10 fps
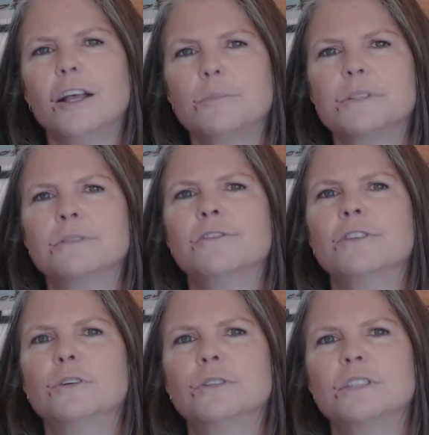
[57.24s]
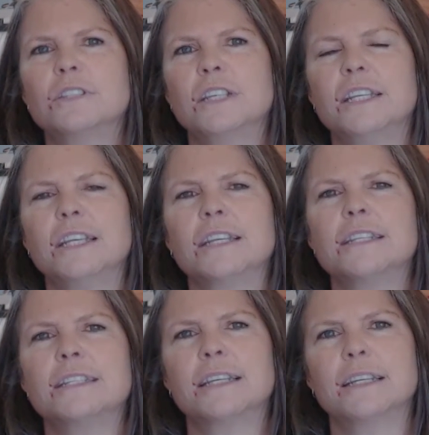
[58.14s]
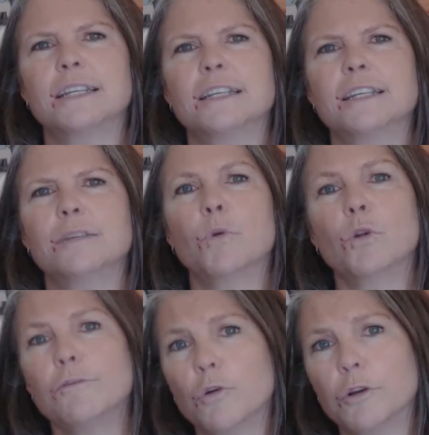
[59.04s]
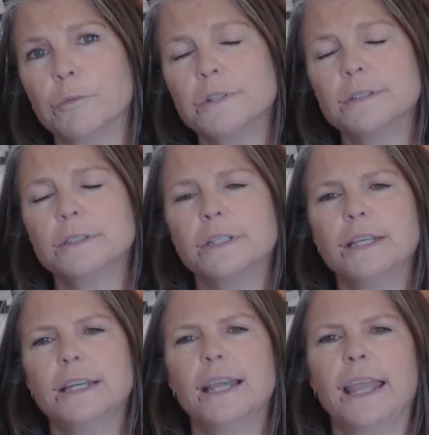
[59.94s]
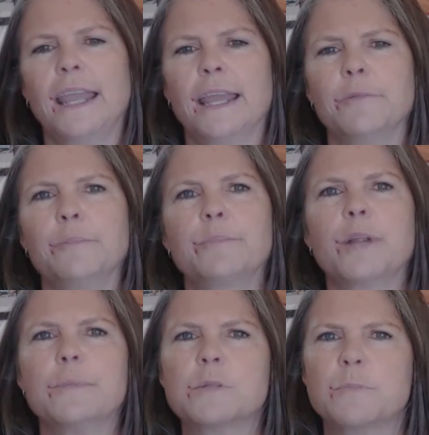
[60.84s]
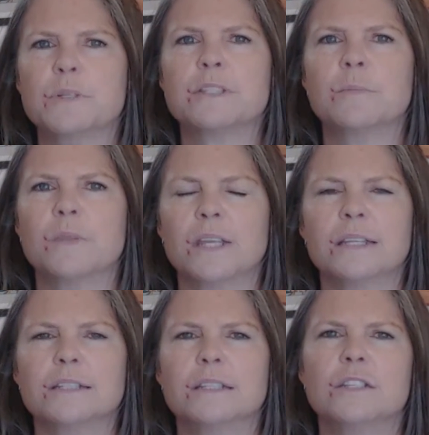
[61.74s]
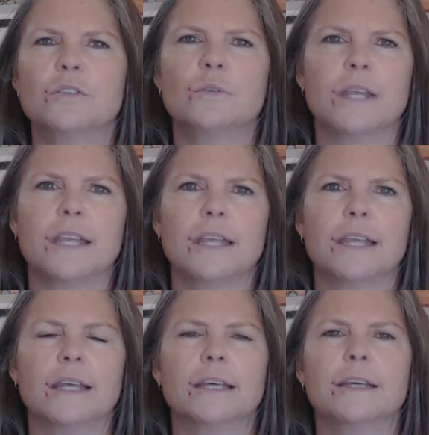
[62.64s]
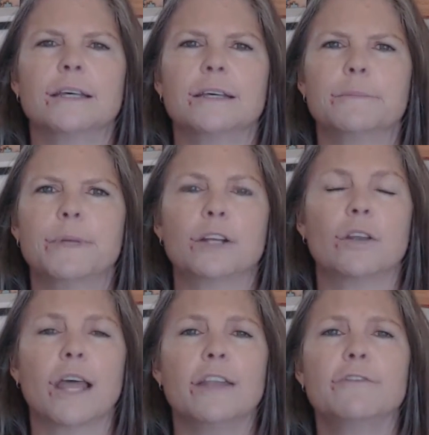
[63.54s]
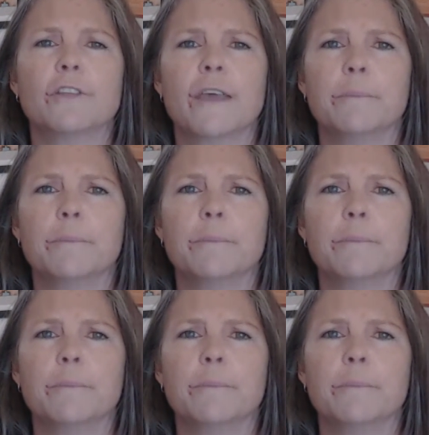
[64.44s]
help some folks to get uh, more informed and perhaps put some things into a uh, better light for